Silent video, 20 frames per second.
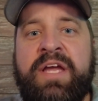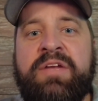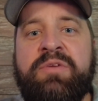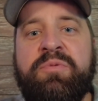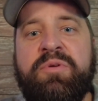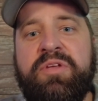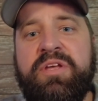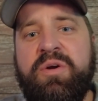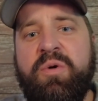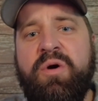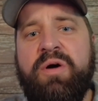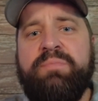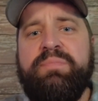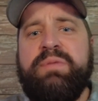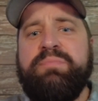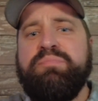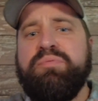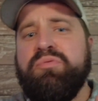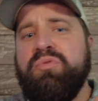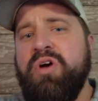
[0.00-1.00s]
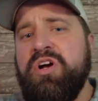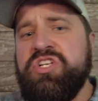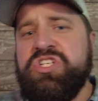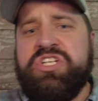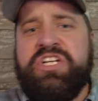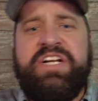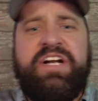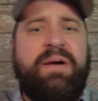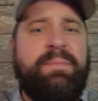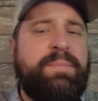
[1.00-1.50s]
You really don't want to be
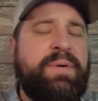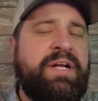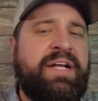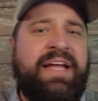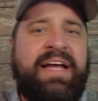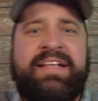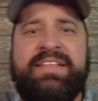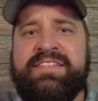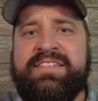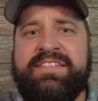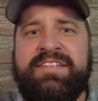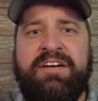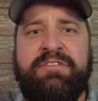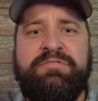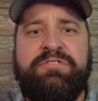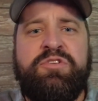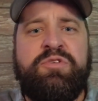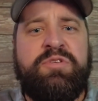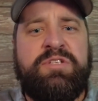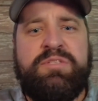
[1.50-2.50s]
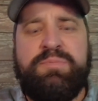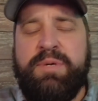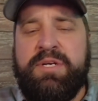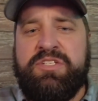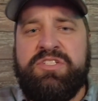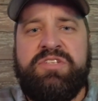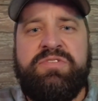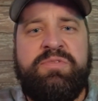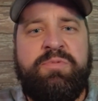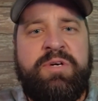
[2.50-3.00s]
brushing up against stuff too,
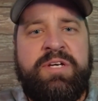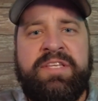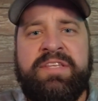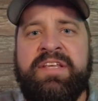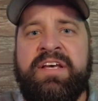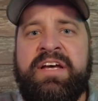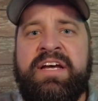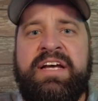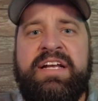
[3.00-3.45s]
especially with